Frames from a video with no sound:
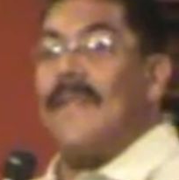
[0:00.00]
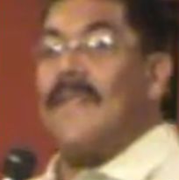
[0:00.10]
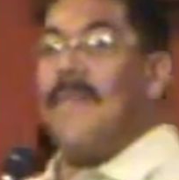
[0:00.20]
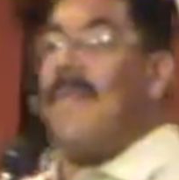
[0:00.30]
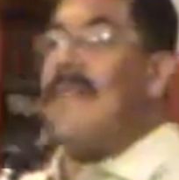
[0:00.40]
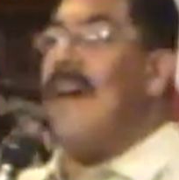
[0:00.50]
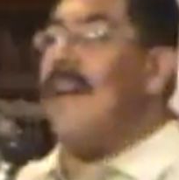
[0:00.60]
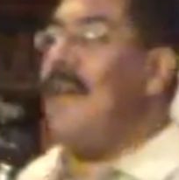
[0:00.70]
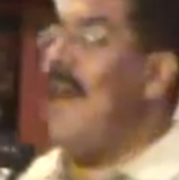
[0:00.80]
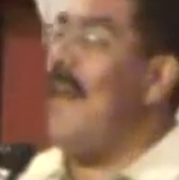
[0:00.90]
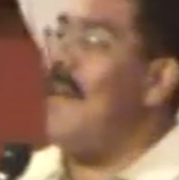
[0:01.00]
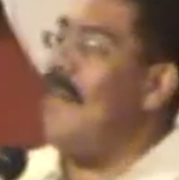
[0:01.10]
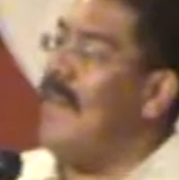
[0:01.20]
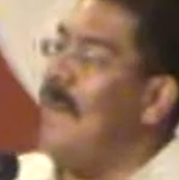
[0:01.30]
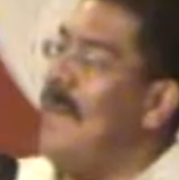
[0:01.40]
Some of you got, I,
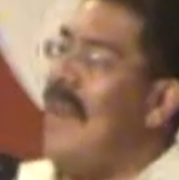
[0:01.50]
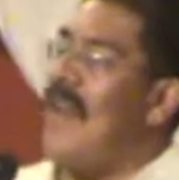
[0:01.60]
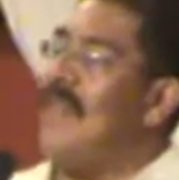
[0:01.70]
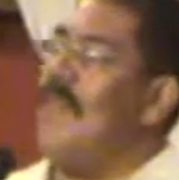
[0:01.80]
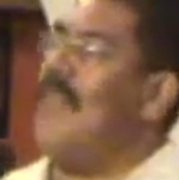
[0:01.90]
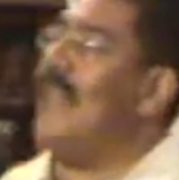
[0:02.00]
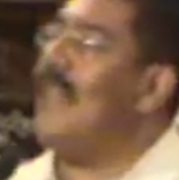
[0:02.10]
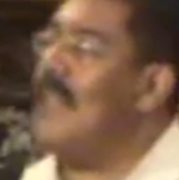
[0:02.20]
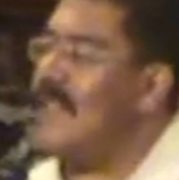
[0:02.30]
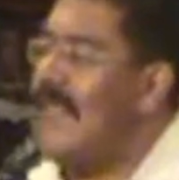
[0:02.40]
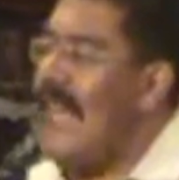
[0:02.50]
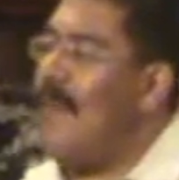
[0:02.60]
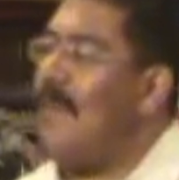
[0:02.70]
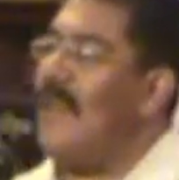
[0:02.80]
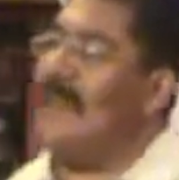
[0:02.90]
you know what I mean? I don't really
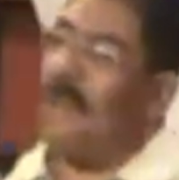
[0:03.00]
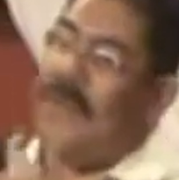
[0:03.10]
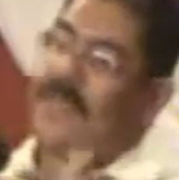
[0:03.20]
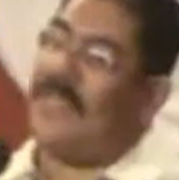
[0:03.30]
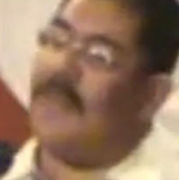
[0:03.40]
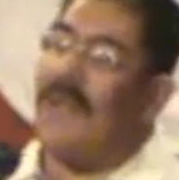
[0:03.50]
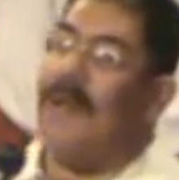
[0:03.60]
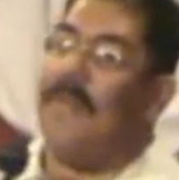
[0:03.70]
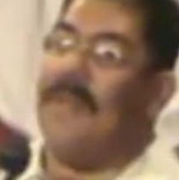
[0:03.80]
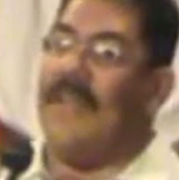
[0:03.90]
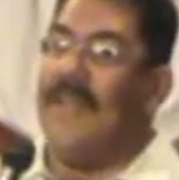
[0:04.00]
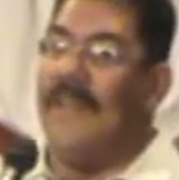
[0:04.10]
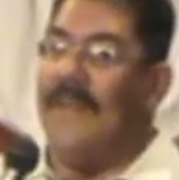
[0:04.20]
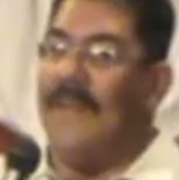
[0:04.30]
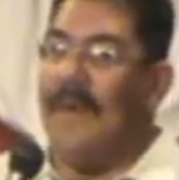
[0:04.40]
understand what the book's about, but,
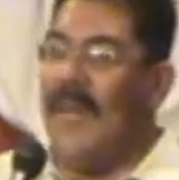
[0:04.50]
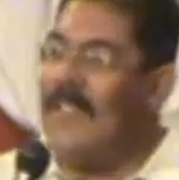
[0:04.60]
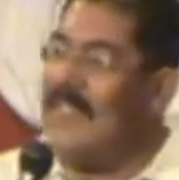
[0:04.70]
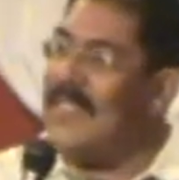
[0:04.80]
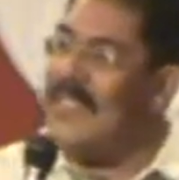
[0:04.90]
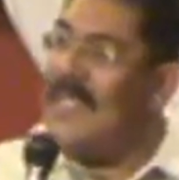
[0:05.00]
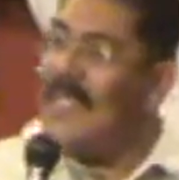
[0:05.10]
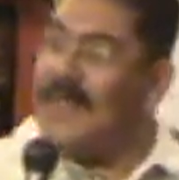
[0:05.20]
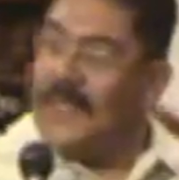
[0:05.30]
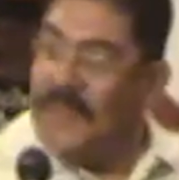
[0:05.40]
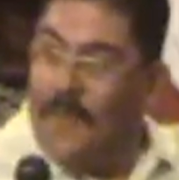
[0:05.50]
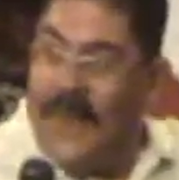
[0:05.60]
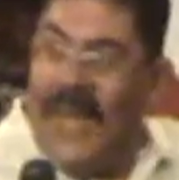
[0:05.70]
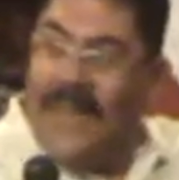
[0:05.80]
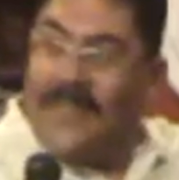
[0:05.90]
but I think it's dealing with your
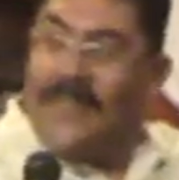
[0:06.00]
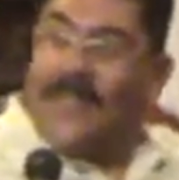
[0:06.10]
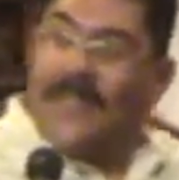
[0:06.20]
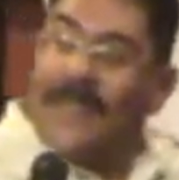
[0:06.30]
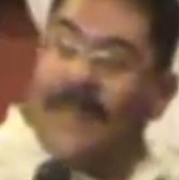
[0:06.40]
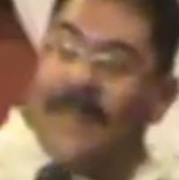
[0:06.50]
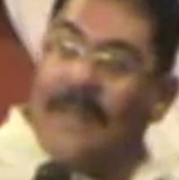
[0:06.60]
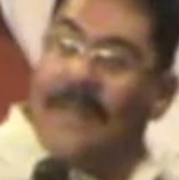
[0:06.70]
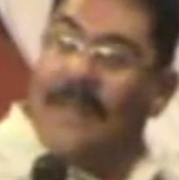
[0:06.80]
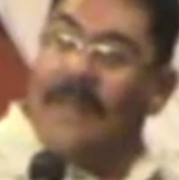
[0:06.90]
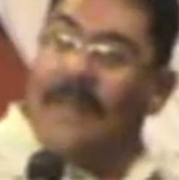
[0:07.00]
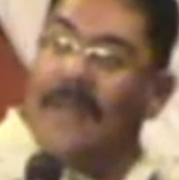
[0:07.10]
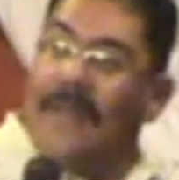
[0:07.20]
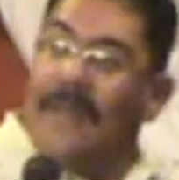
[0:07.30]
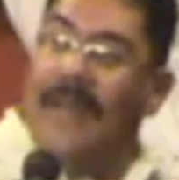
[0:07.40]
past. Yeah.
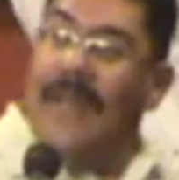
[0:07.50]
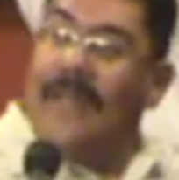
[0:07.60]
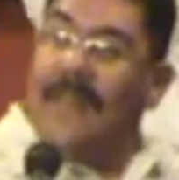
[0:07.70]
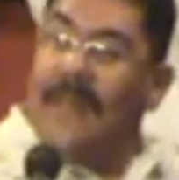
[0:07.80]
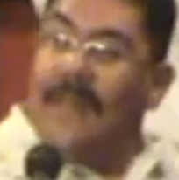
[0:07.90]
Right?